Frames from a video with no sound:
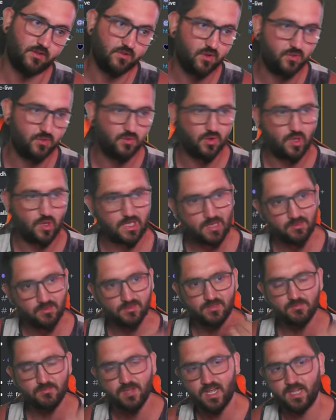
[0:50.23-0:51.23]
So, you know, there
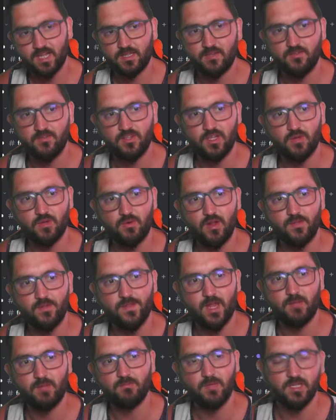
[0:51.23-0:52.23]
was some negativity around
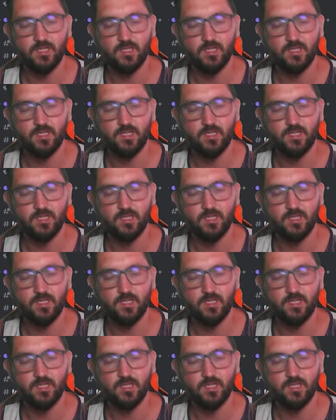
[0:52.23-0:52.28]
that,